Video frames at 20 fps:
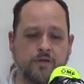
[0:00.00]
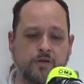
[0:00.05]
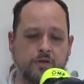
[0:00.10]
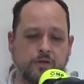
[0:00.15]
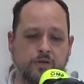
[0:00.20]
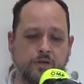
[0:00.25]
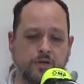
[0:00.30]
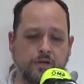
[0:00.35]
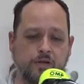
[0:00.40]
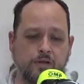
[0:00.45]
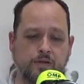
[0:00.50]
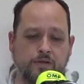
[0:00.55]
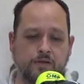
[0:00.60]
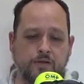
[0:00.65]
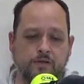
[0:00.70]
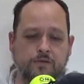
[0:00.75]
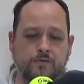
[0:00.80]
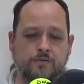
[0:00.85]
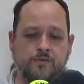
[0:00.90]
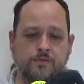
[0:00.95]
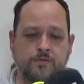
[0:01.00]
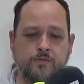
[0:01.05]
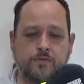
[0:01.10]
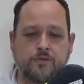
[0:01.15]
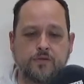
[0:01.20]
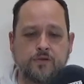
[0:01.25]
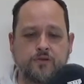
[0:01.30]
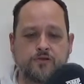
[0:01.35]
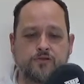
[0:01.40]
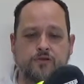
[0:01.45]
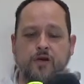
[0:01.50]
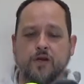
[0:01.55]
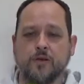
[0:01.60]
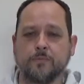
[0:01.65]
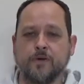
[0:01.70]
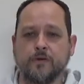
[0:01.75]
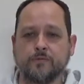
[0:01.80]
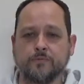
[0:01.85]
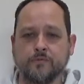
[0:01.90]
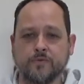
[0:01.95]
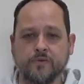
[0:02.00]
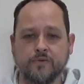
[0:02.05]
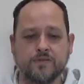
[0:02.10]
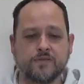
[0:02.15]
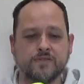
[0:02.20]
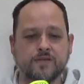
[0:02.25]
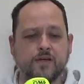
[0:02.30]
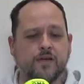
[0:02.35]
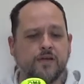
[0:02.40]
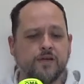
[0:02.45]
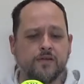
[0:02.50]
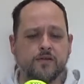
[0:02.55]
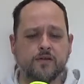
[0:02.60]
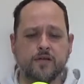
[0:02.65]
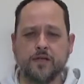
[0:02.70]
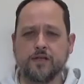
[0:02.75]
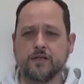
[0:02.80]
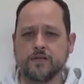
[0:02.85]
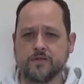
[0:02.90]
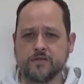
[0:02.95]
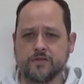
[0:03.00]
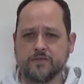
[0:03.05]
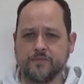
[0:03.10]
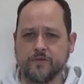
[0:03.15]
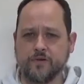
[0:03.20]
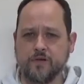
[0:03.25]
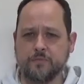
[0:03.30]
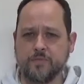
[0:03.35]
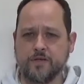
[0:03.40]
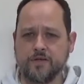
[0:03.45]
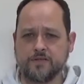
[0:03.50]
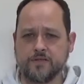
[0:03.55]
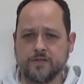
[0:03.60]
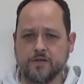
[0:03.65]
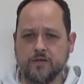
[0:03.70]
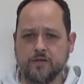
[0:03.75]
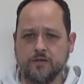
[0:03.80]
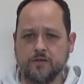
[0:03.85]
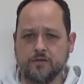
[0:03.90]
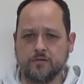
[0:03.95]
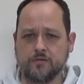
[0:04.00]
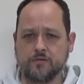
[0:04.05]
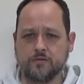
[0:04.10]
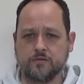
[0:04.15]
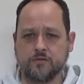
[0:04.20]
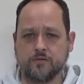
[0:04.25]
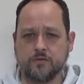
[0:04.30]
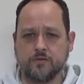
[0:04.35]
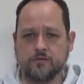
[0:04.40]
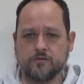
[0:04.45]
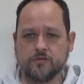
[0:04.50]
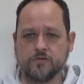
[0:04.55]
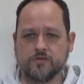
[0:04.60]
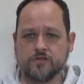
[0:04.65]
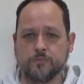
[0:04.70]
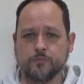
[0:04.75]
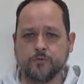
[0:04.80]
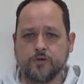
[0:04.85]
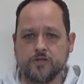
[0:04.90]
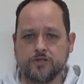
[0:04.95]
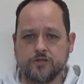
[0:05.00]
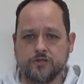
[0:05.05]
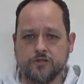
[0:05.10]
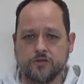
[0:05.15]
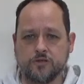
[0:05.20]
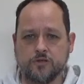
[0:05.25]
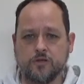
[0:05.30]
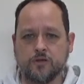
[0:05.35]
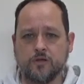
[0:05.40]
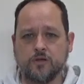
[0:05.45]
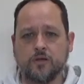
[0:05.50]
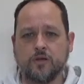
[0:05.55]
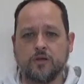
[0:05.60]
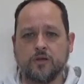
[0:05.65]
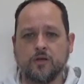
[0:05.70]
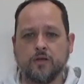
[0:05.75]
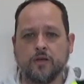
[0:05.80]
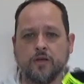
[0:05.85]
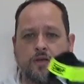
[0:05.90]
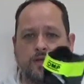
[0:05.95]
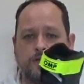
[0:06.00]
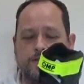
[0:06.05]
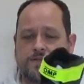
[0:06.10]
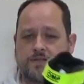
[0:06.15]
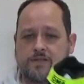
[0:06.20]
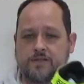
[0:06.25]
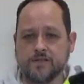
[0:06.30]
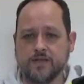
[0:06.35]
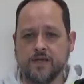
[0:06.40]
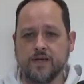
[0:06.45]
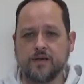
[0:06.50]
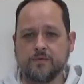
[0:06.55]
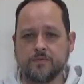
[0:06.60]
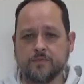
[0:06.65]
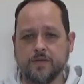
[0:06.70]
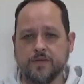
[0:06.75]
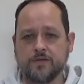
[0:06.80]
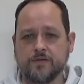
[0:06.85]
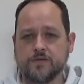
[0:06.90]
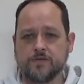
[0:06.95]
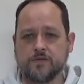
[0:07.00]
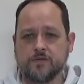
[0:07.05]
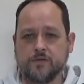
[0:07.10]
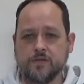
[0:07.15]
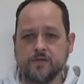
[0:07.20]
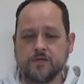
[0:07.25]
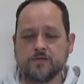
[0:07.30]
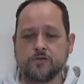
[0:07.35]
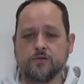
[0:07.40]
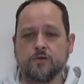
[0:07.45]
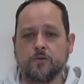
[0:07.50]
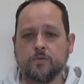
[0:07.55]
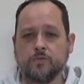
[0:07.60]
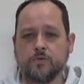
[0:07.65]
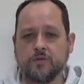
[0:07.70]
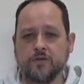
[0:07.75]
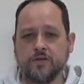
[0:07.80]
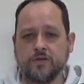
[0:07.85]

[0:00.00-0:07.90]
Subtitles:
And I tried them on and said it just feel a bit tight across the bridge, and he says, yeah, that's normal.